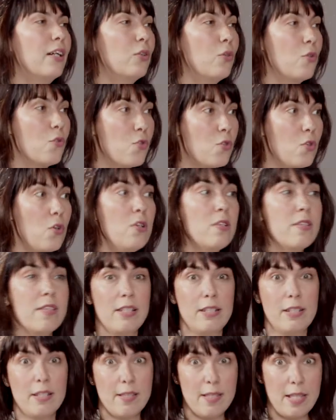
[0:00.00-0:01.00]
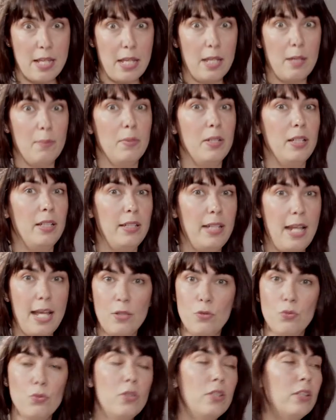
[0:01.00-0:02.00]
consoles in the same
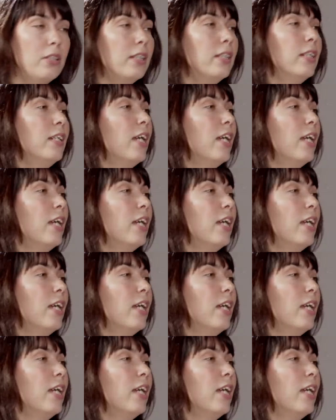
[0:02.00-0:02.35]
network,